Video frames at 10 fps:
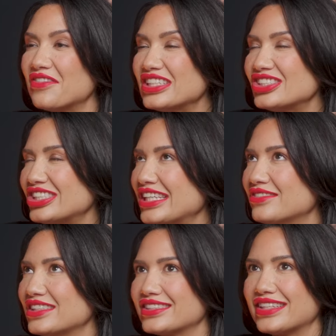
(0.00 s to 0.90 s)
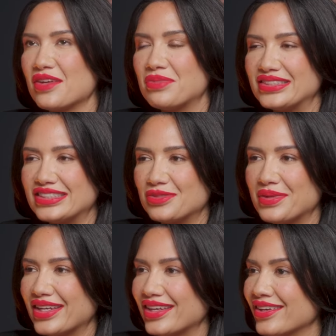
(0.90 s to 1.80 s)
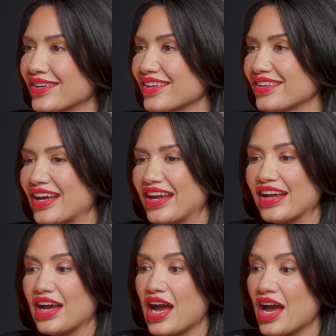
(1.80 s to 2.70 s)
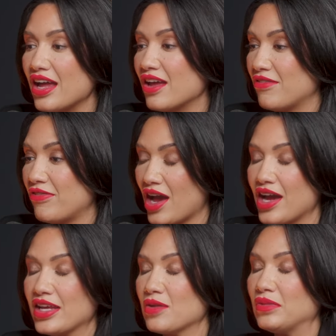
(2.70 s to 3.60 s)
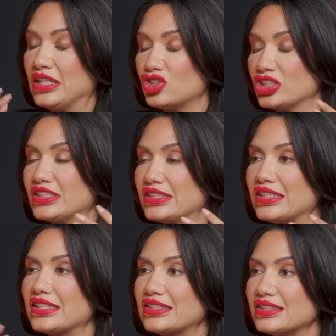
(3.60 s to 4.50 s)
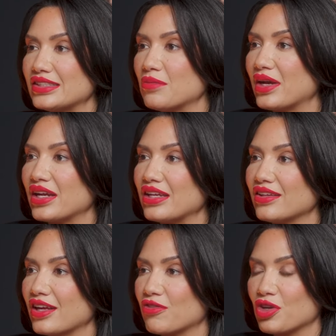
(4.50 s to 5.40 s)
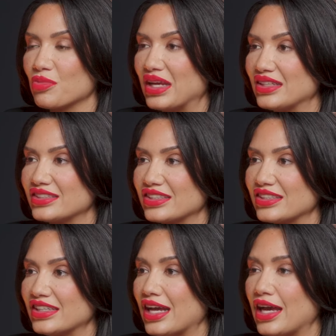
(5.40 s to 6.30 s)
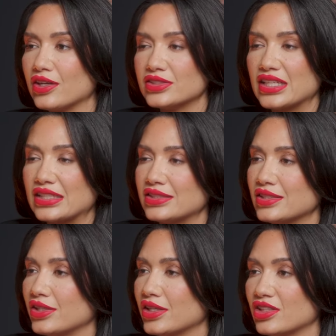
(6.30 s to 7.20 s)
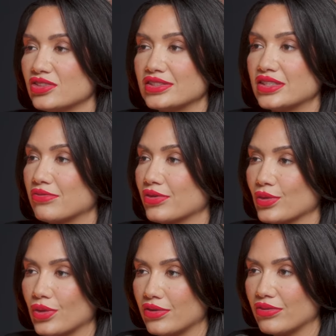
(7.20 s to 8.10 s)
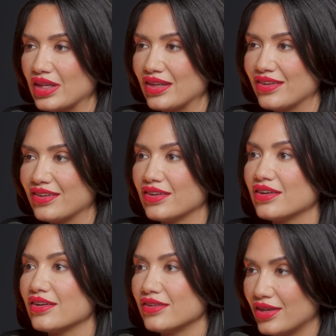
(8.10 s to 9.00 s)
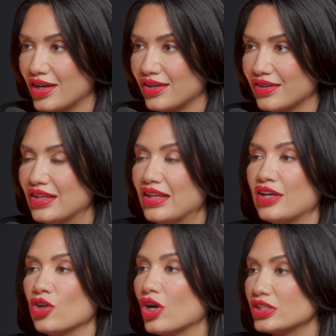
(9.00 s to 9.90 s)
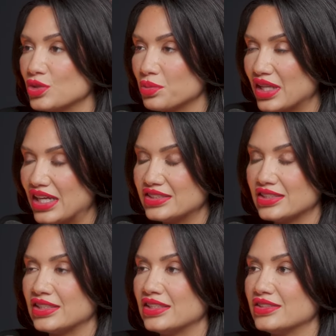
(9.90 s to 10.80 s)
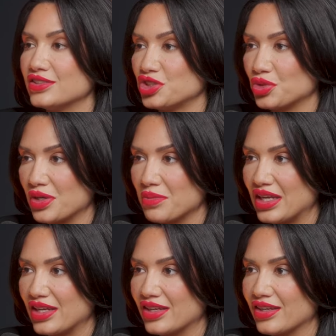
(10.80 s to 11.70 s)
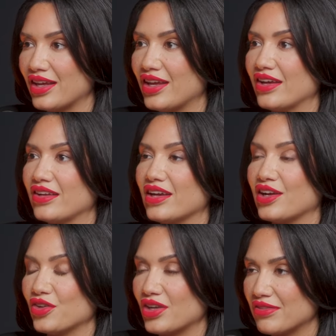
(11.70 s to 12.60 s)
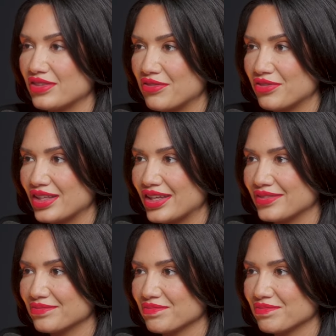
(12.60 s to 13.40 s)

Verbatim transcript: Fair this enough. cheap. This is not a business meeting. Like, if I am interested in somebody, like romantically, mm -hmm. how mm-hmm. sexy can you get dressed up for a coffee? 100%. Not. It also implies that it is a short meeting, and I don't have time for that.